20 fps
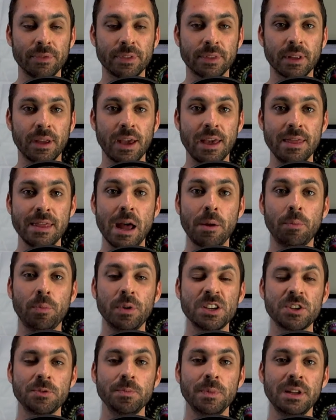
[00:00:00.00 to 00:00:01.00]
And that
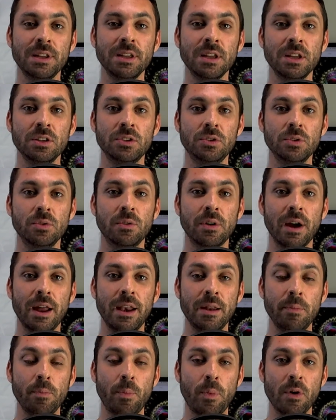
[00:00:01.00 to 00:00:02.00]
brings me to an
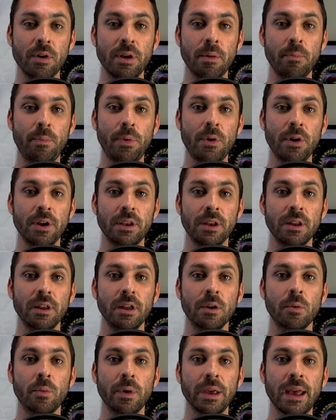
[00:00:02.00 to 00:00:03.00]
important point.
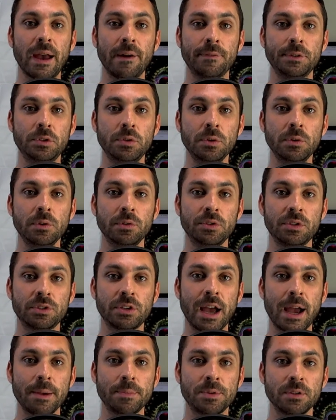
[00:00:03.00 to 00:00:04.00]
We have 2
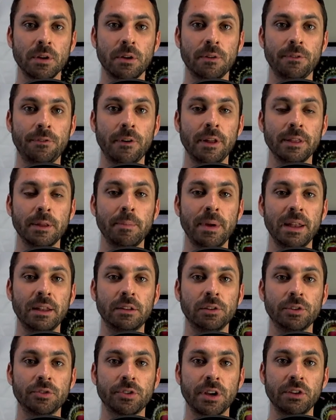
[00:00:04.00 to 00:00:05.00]
types of
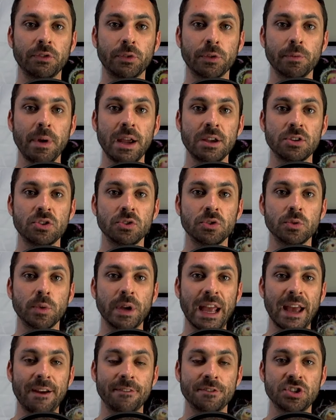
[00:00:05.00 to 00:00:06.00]
fundamental transformations. We
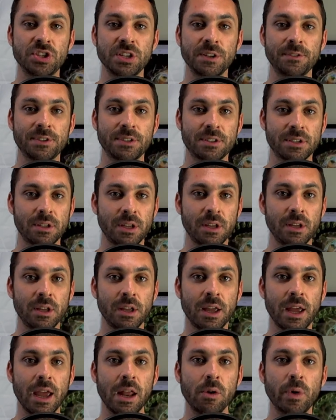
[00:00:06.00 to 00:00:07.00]
have shifts
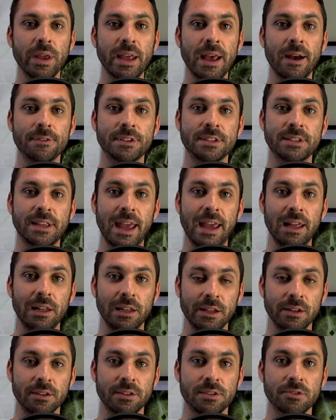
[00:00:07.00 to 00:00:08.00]
and we have
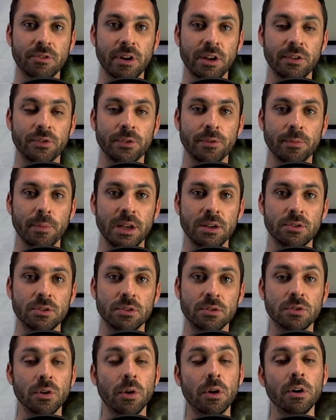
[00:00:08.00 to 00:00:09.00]
scaling
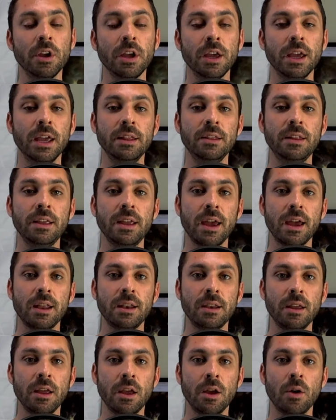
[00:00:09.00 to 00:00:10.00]
transformations. So in the
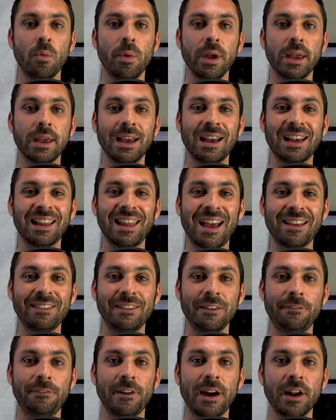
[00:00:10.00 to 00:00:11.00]
end, we can
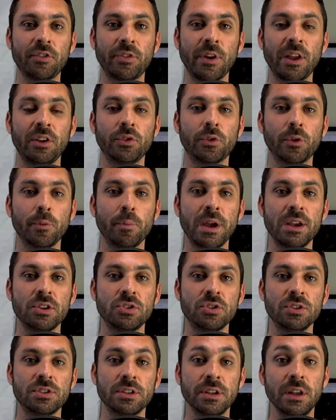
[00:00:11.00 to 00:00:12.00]
classify
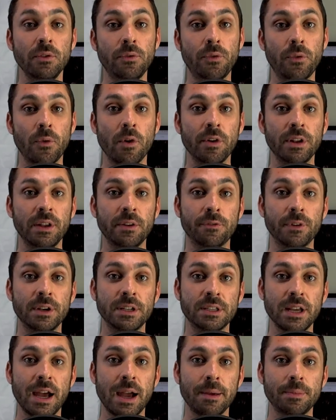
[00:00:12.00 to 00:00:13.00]
transformations in 4 different
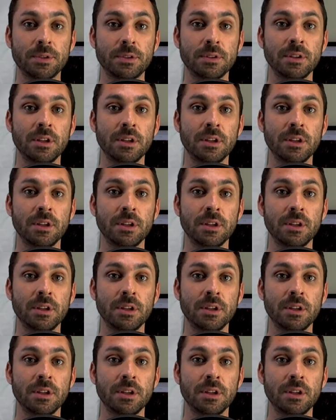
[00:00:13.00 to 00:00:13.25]
types.